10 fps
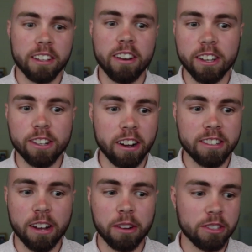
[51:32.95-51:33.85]
A guy
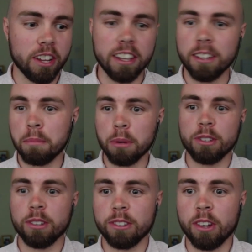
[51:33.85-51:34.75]
cracks out a steak,
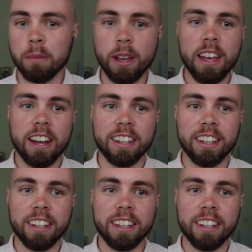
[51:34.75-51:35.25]
puts it on top.